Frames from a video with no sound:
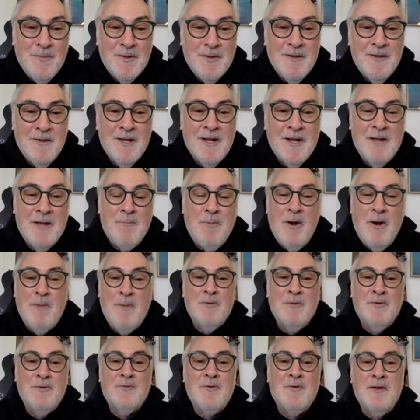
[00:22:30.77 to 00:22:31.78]
Because I got
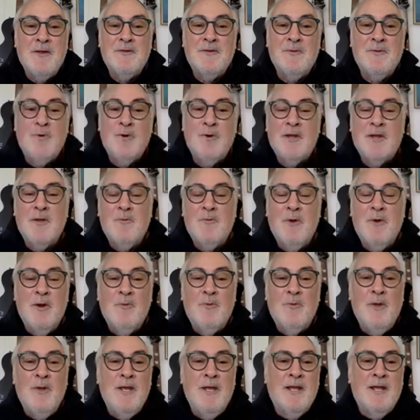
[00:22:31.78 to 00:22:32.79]
Barbara Streisand working 1
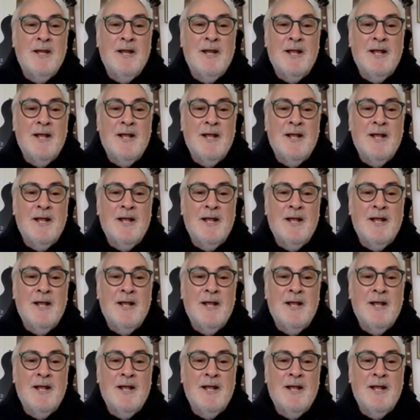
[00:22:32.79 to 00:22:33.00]
week and